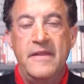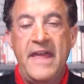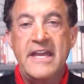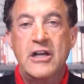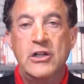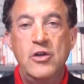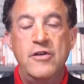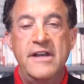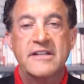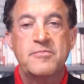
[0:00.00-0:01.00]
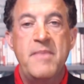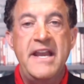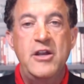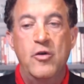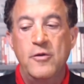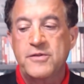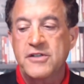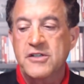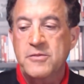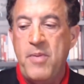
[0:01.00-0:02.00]
they included as many groups
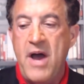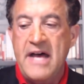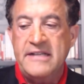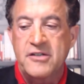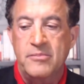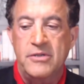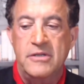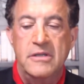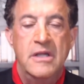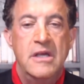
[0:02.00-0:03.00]
as possible.